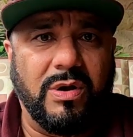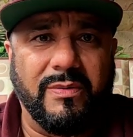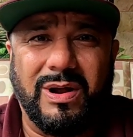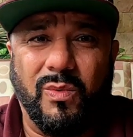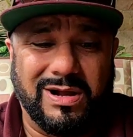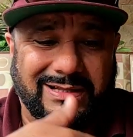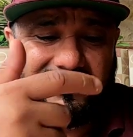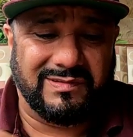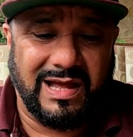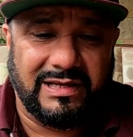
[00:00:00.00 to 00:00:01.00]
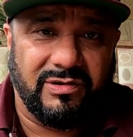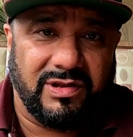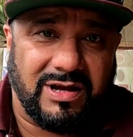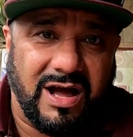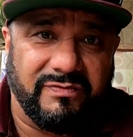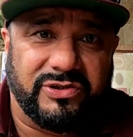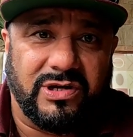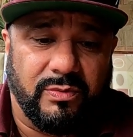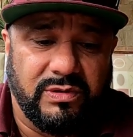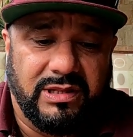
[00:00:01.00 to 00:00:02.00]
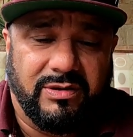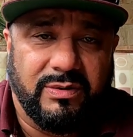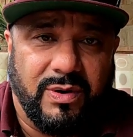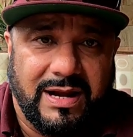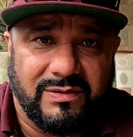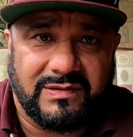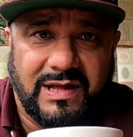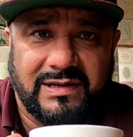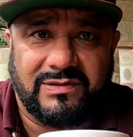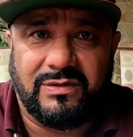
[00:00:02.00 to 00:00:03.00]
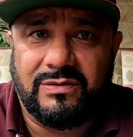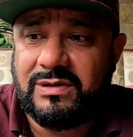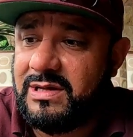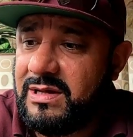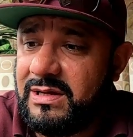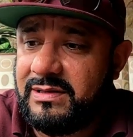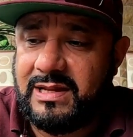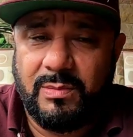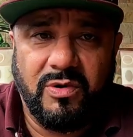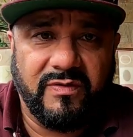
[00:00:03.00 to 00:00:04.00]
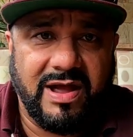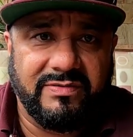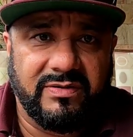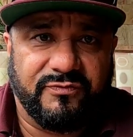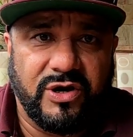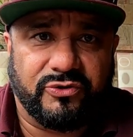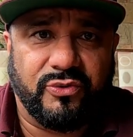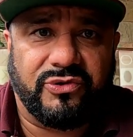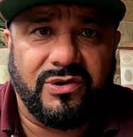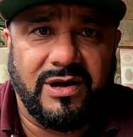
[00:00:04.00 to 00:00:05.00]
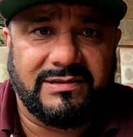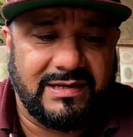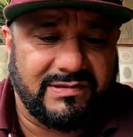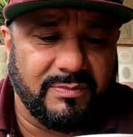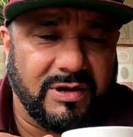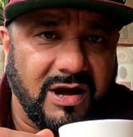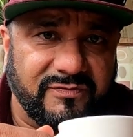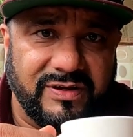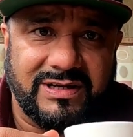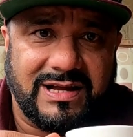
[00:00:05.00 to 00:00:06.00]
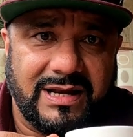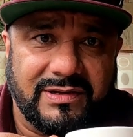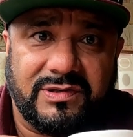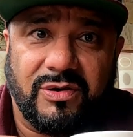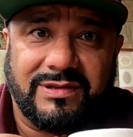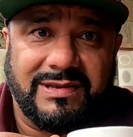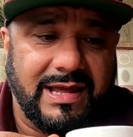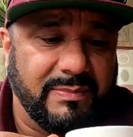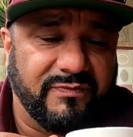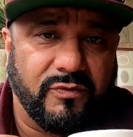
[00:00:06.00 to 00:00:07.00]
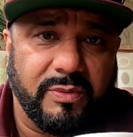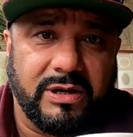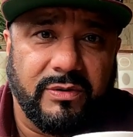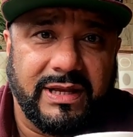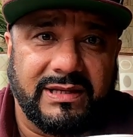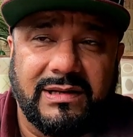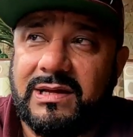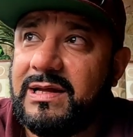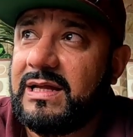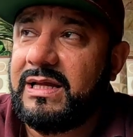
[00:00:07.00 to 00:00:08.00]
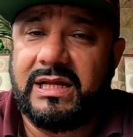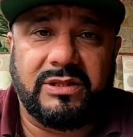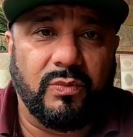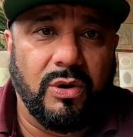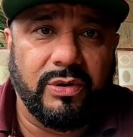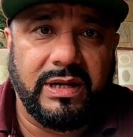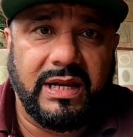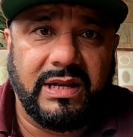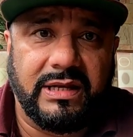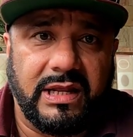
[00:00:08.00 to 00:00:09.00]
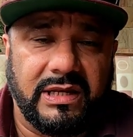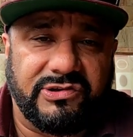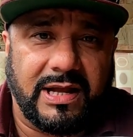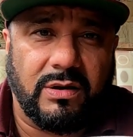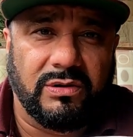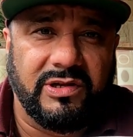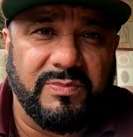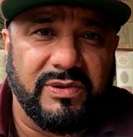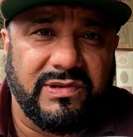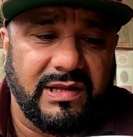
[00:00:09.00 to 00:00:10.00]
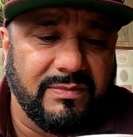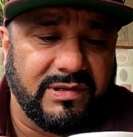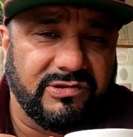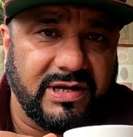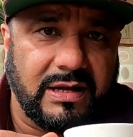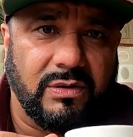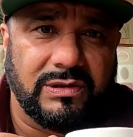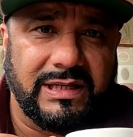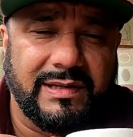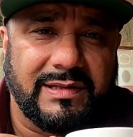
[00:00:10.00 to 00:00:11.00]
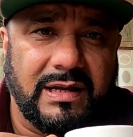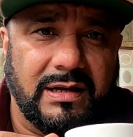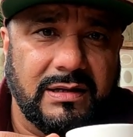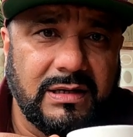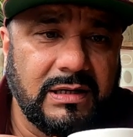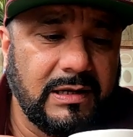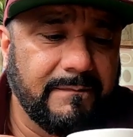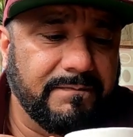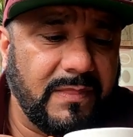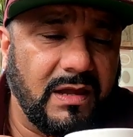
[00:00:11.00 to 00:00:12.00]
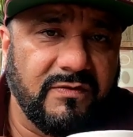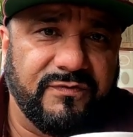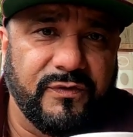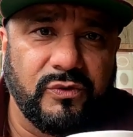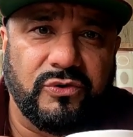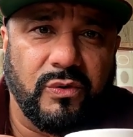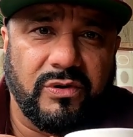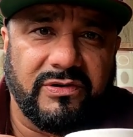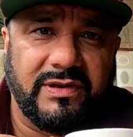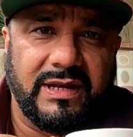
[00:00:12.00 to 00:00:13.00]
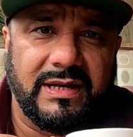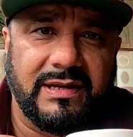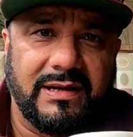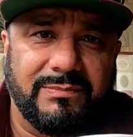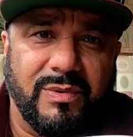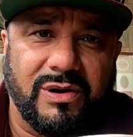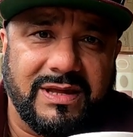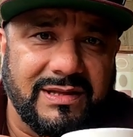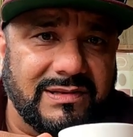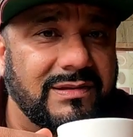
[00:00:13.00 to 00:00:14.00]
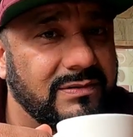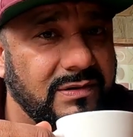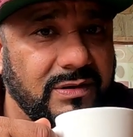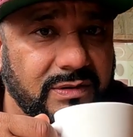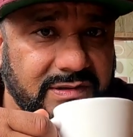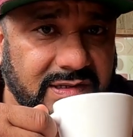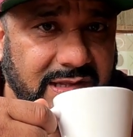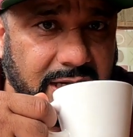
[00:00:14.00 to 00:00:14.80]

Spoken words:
Right when I walked outside, there was a coffee shop literally right outside. So now I'm over having a fresh croissant and some coffee to kind of start the day before we go hit the road and check out all these museums and check out all these food tours and markets. So it's